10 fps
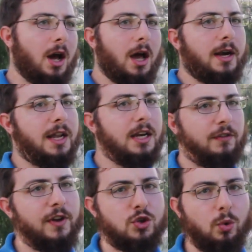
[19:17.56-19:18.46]
an
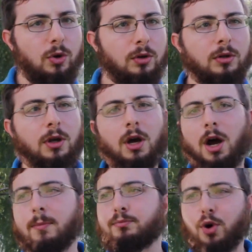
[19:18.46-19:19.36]
individual,
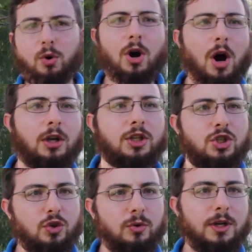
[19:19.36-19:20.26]
a broke college
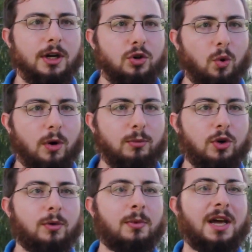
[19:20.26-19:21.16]
student in a dorm
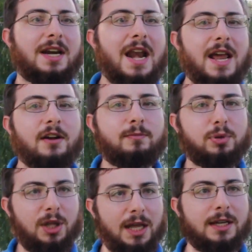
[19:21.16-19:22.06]
room, native
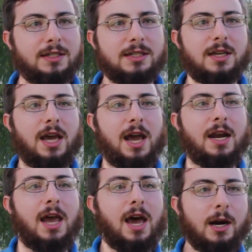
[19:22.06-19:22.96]
plants
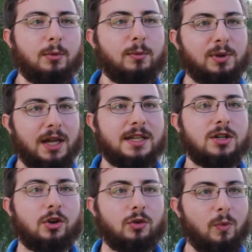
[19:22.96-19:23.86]
and edible plants
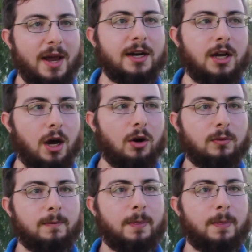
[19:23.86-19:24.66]
are the way to go.